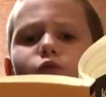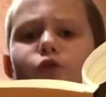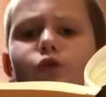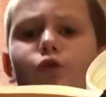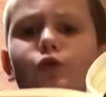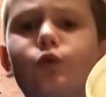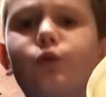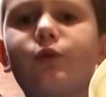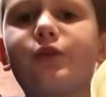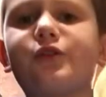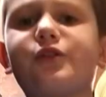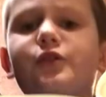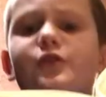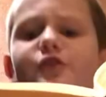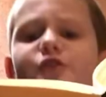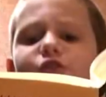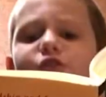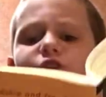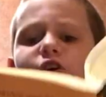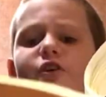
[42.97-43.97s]
rooms
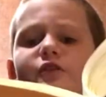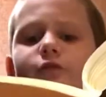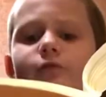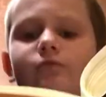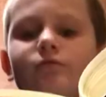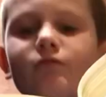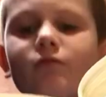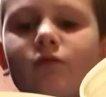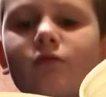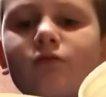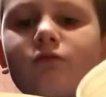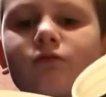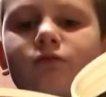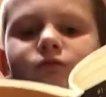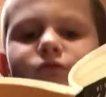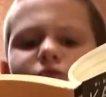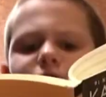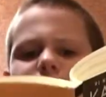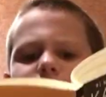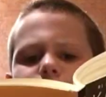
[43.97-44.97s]
and stuff.
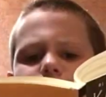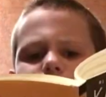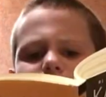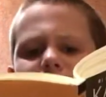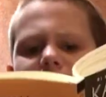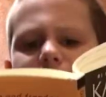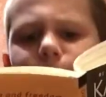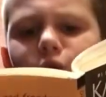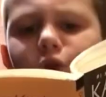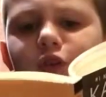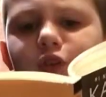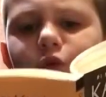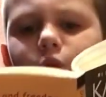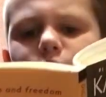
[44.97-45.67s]
Rob was